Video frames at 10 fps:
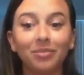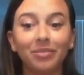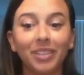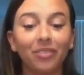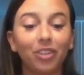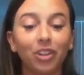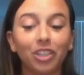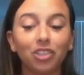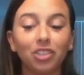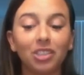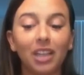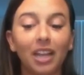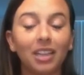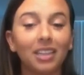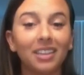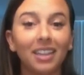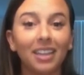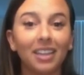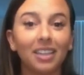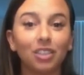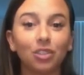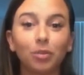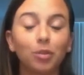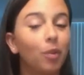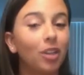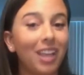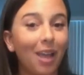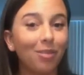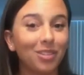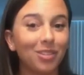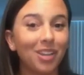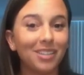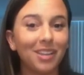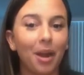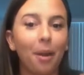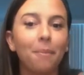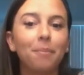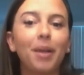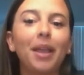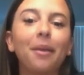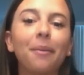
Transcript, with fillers: If you're interested in that, click the link in the description box. I will see you guys there. Bye.